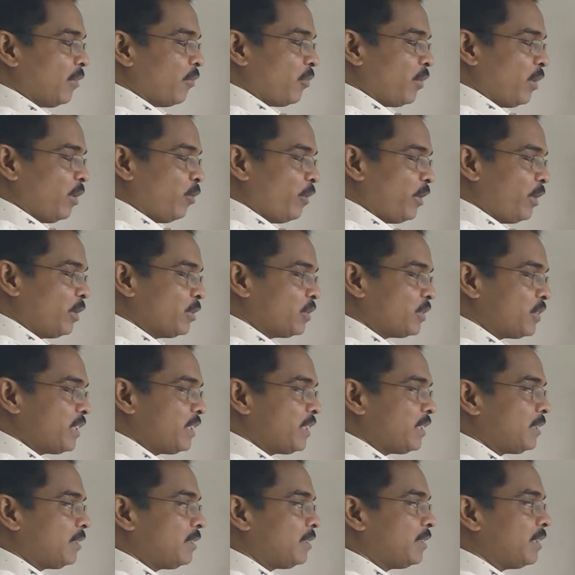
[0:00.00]
we will be
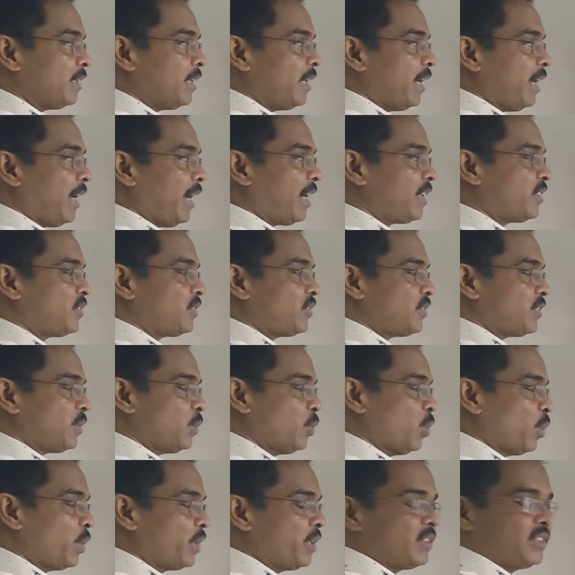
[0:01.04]
using
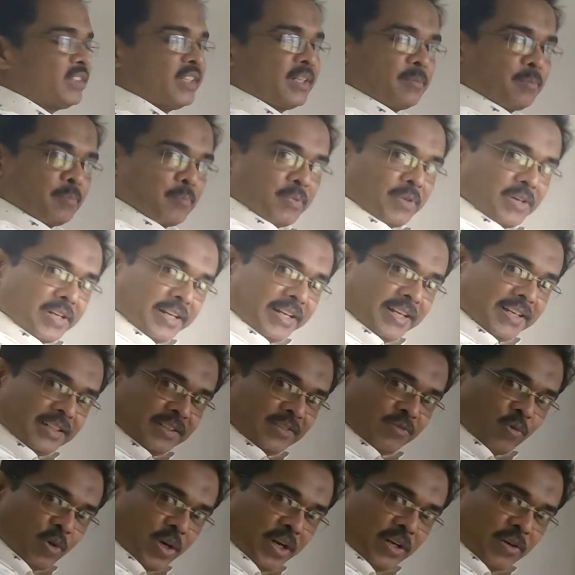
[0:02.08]
XOZ plane
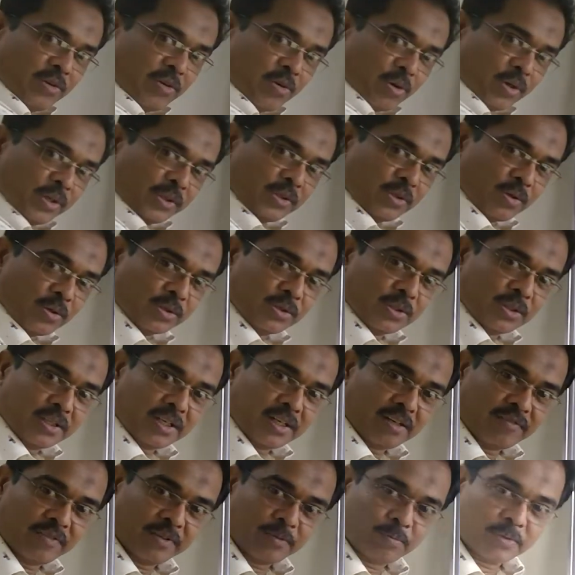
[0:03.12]
while drawing the
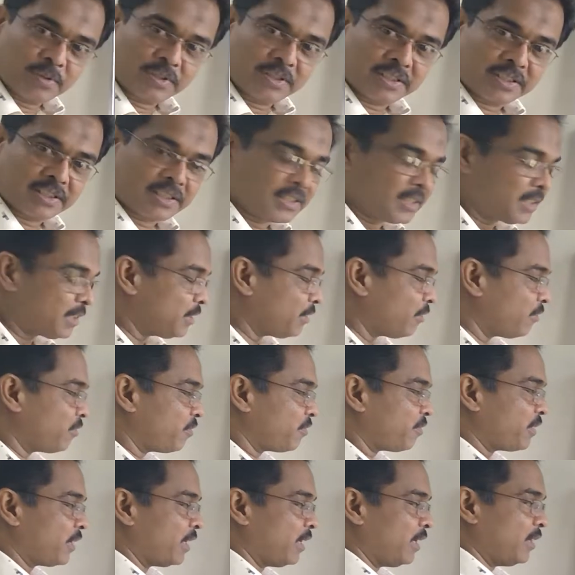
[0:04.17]
orthographic projection
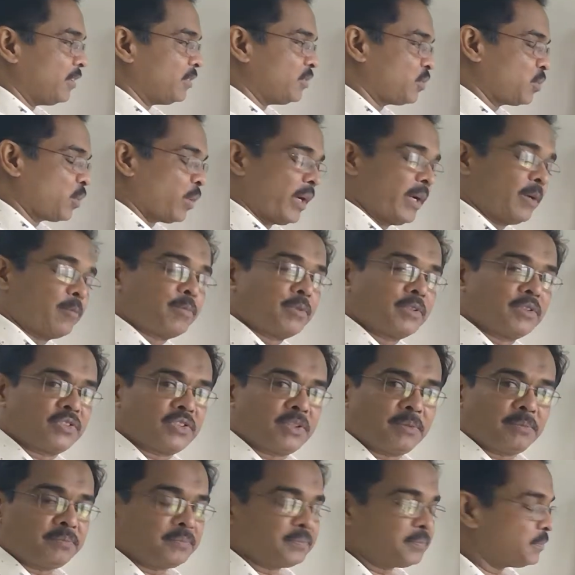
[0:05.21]
of a square
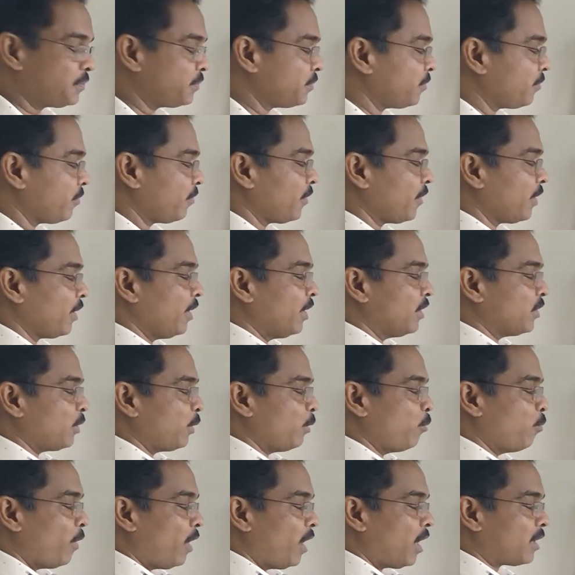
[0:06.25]
prism. So
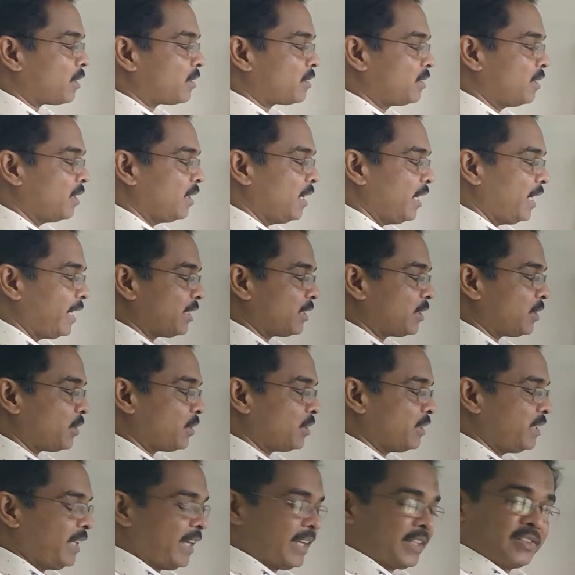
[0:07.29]
we mark the length
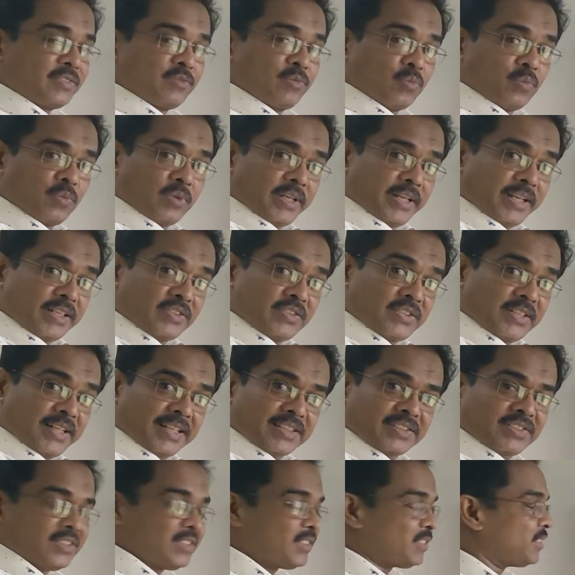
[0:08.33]
on the
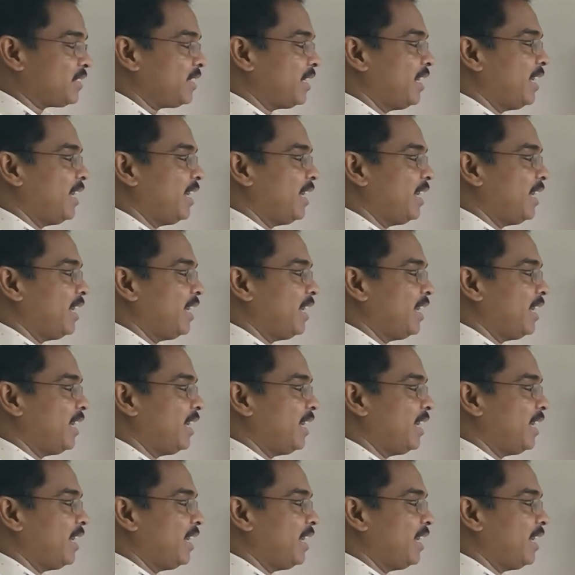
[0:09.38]
x-axis,